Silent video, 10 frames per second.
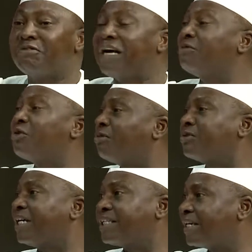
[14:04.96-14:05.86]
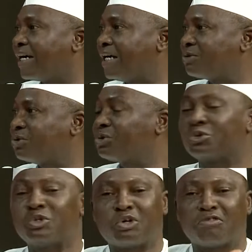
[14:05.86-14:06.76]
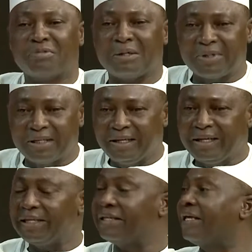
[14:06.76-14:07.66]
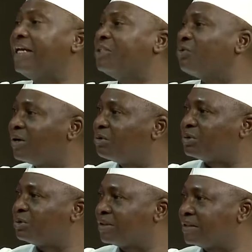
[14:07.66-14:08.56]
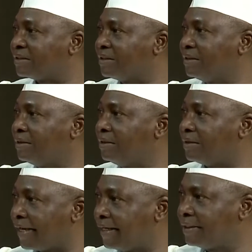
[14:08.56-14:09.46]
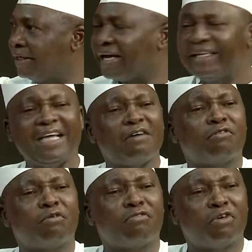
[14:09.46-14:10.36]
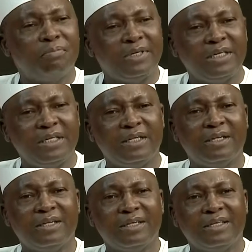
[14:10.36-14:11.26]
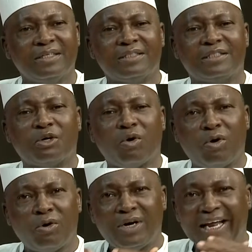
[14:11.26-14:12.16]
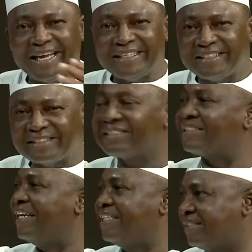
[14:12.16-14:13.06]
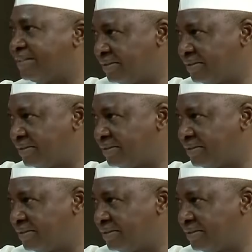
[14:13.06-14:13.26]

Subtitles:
even come to that area council to talk of maybe engage in 1 or 2 things, right? And therefore, for me, the whole antics is lazy.